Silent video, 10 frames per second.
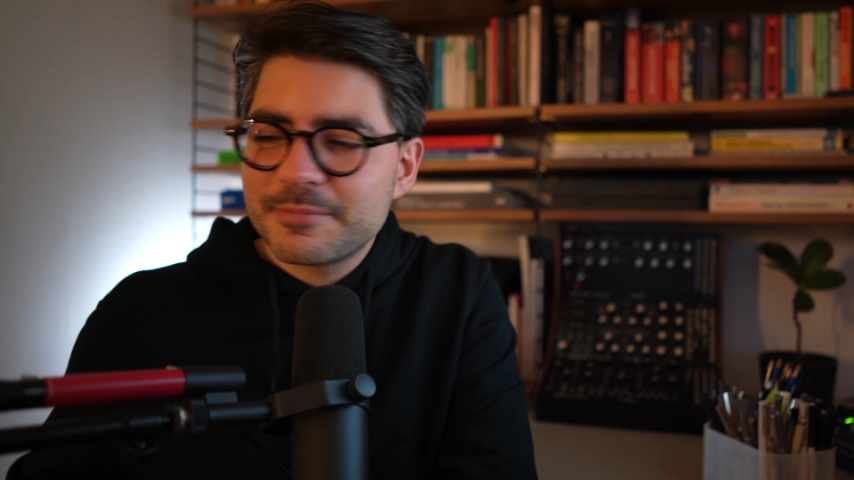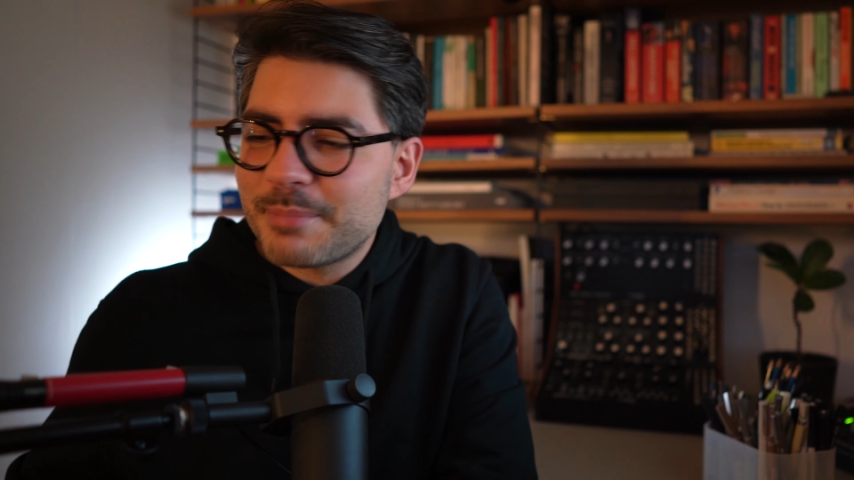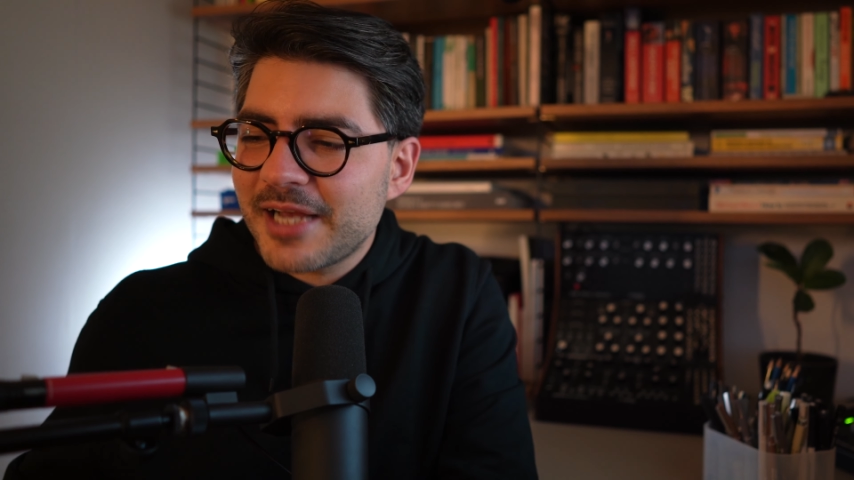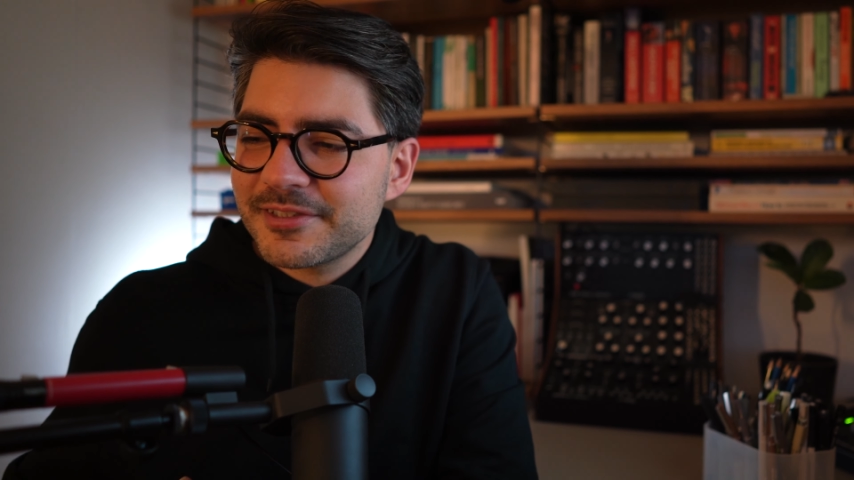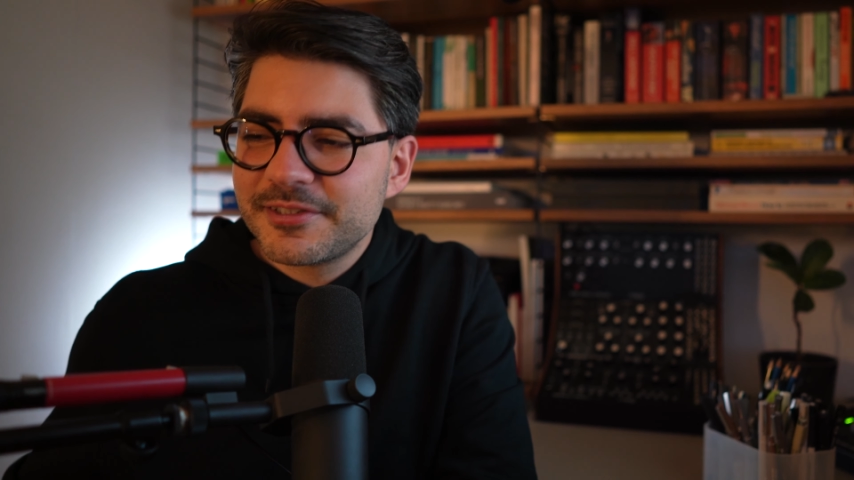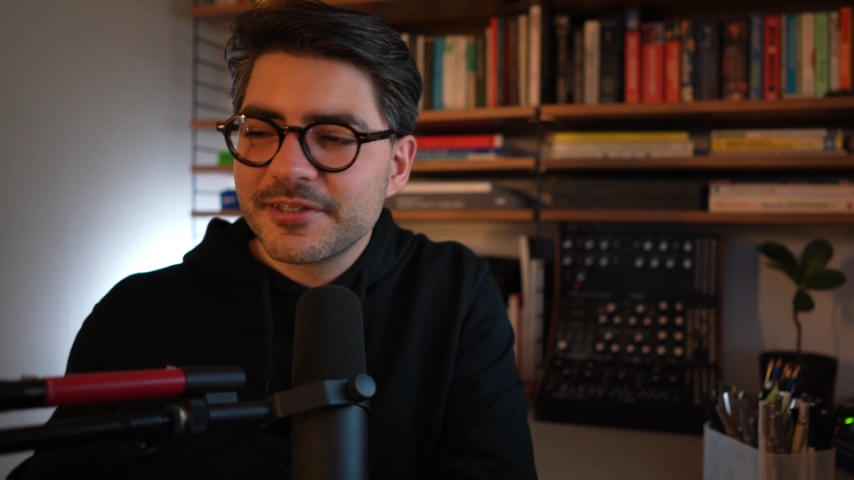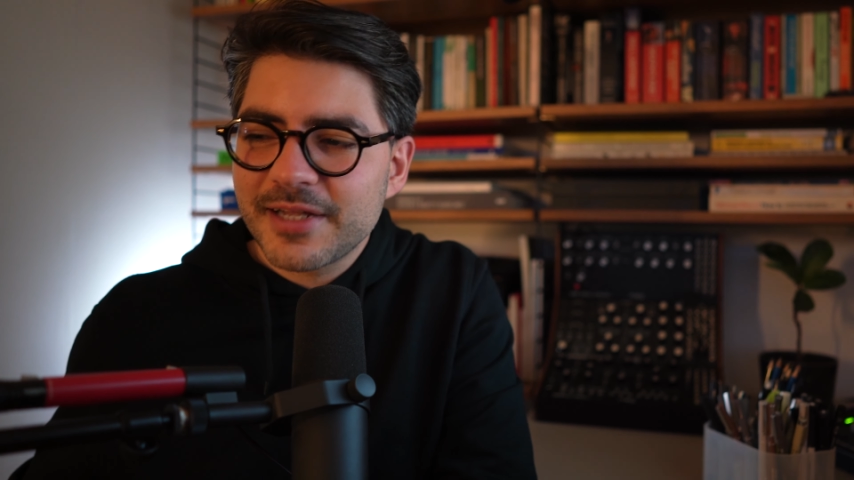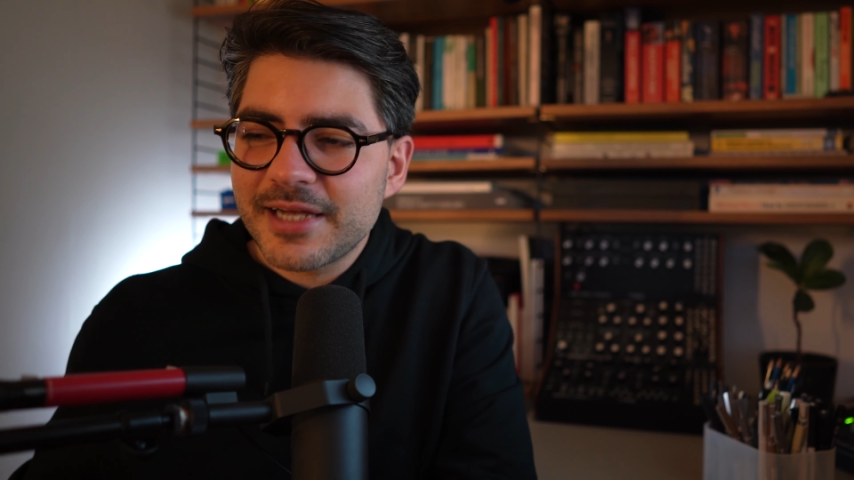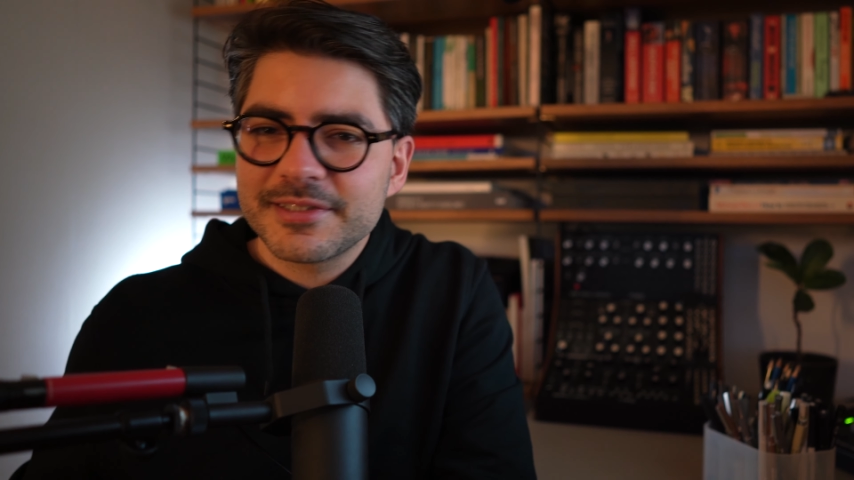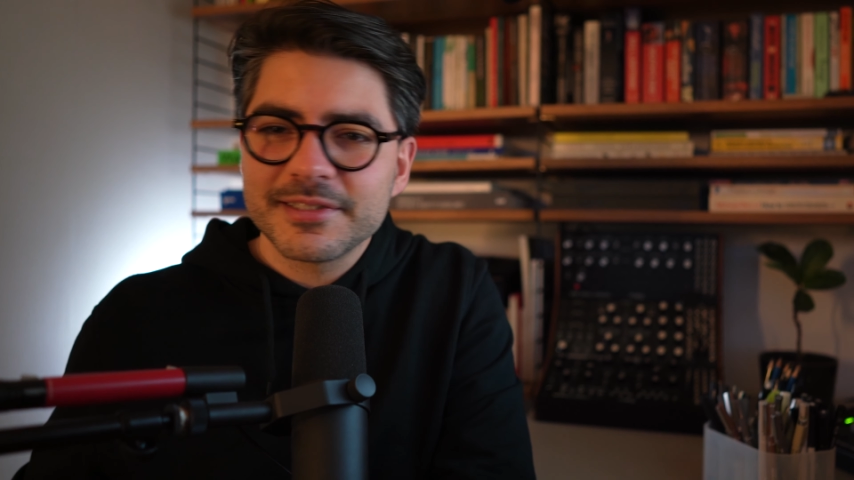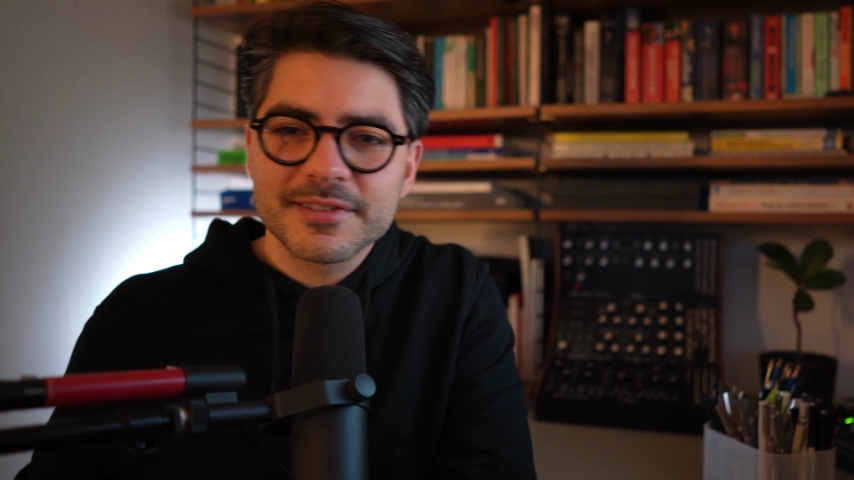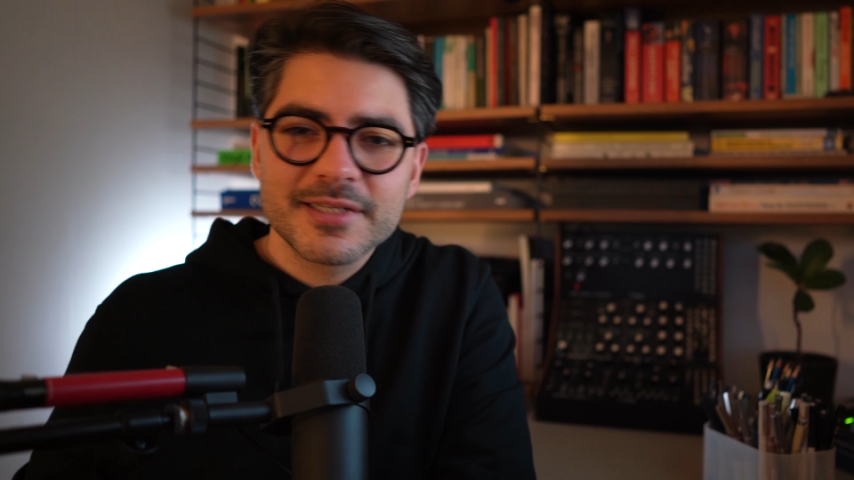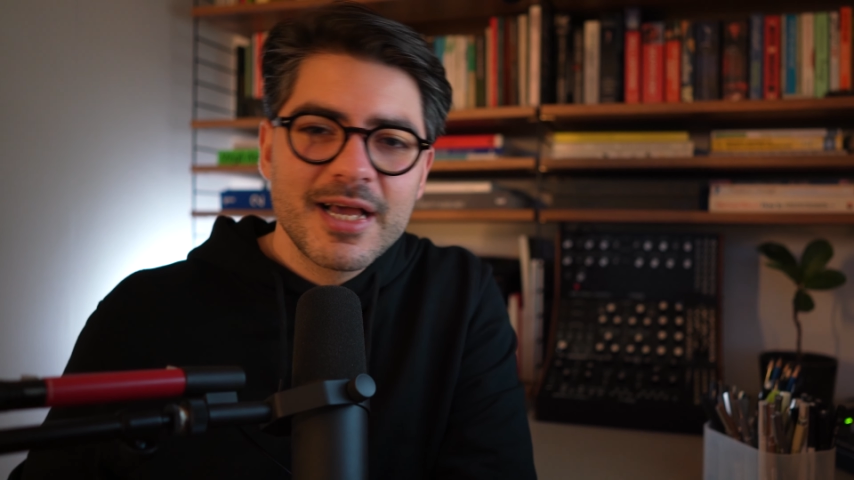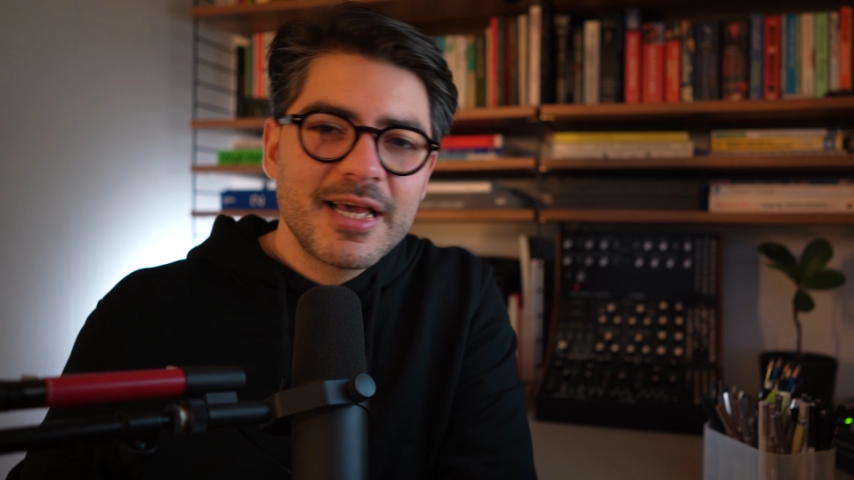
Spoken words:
masterclasses